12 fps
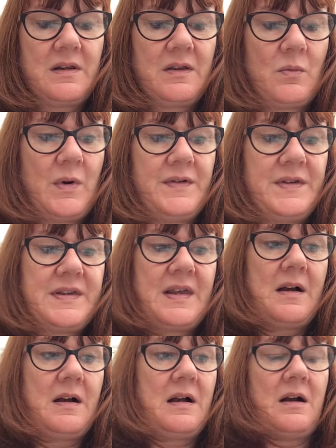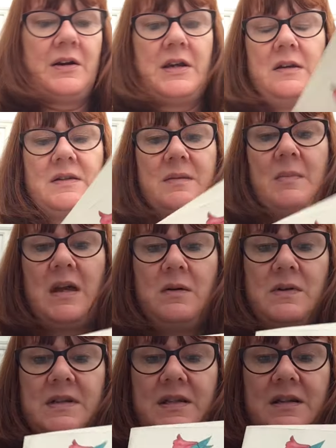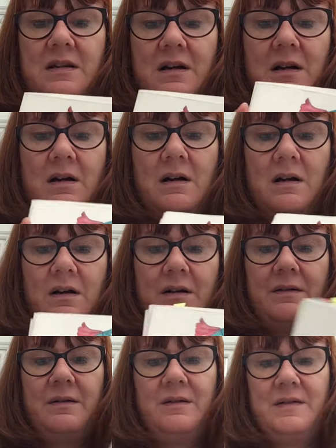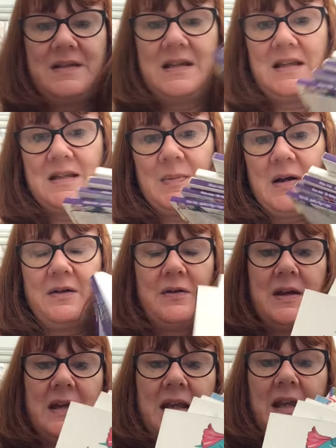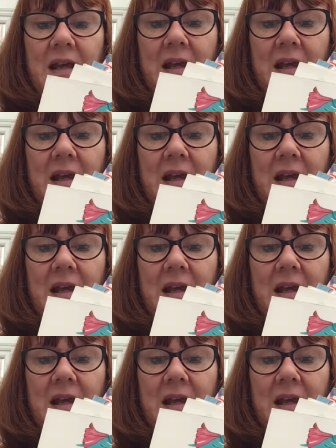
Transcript: The ones that I use the most are, see this pile here,